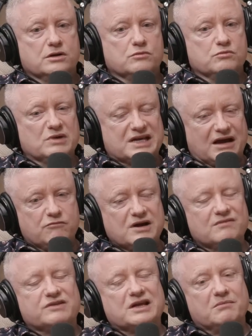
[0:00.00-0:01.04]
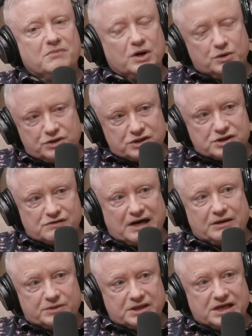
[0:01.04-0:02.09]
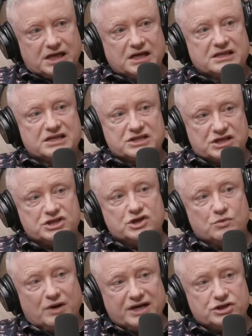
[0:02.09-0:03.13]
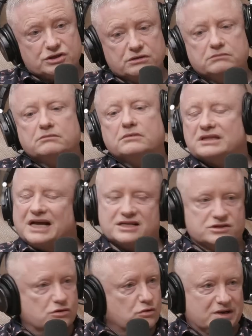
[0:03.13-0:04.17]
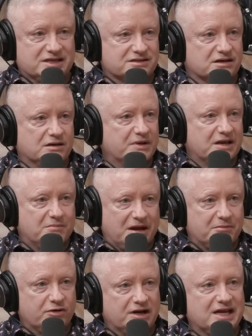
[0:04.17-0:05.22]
We get rid of the emotions around it. The situation, that's always going to be a memory.